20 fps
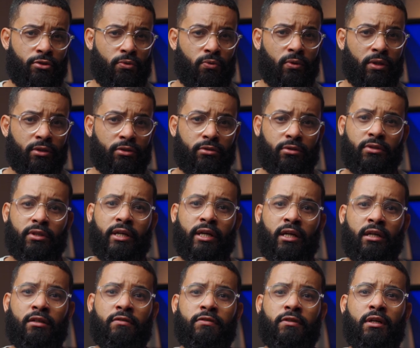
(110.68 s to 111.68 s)
you want to
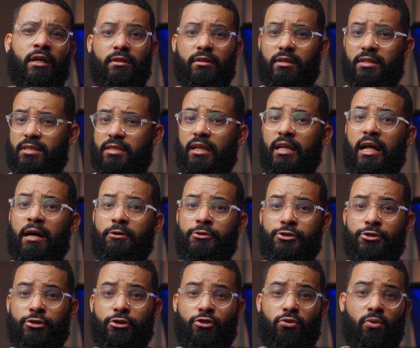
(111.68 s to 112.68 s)
have. This allows
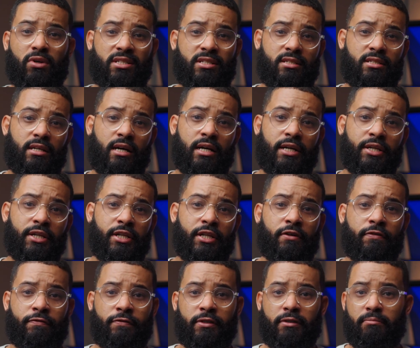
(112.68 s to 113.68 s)
you to assign
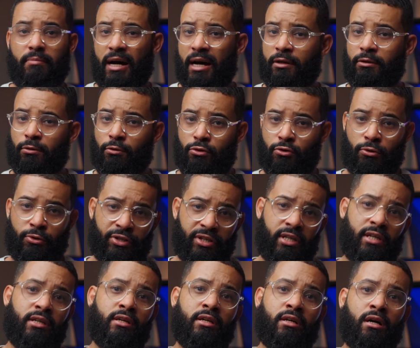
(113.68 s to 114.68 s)
different macros or
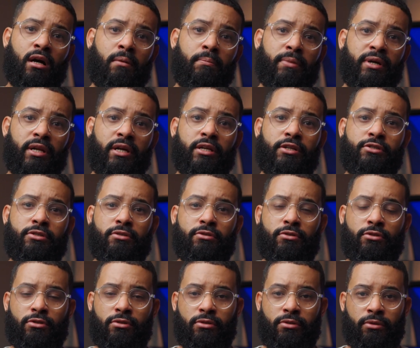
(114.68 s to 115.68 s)
key
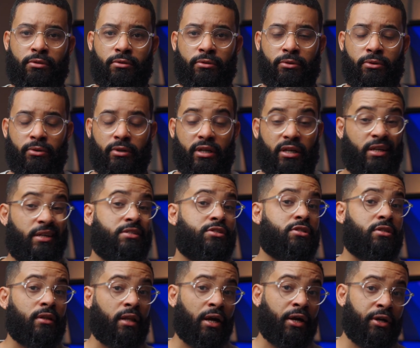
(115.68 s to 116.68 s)
combinations to
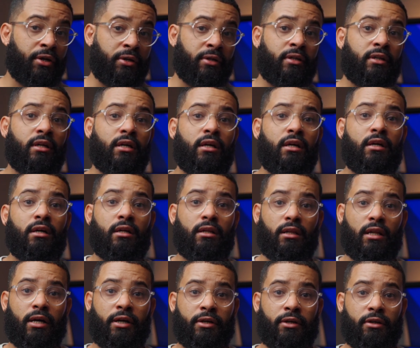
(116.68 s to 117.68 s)
each layer.
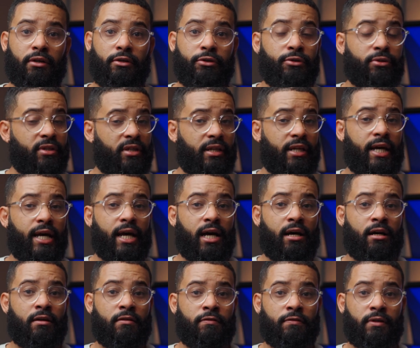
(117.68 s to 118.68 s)
Like, you can
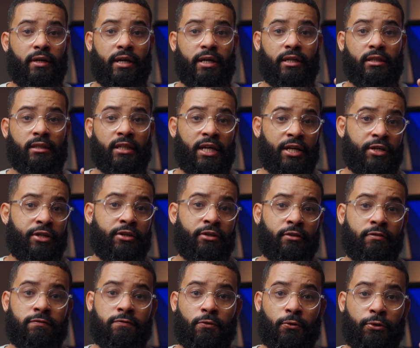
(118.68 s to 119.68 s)
have a layer
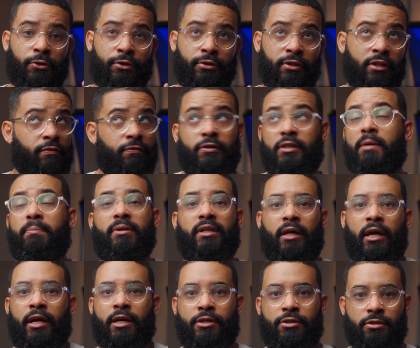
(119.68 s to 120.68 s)
for different
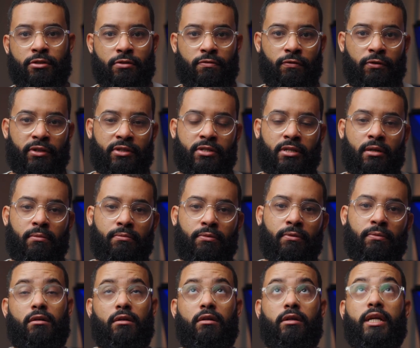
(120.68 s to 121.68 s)
applications, for
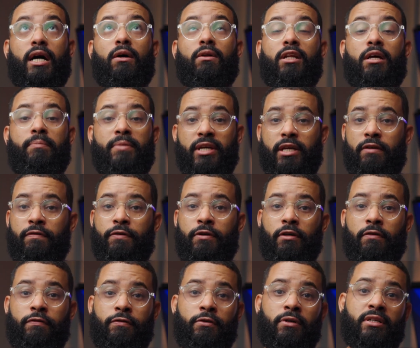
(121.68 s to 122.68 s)
example. Now let me give you
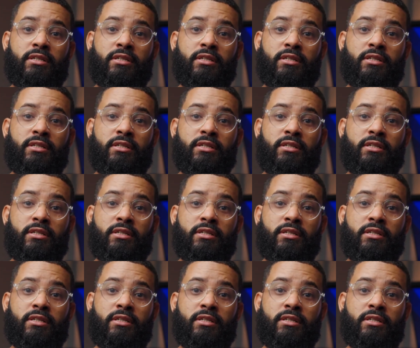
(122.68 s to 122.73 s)
a few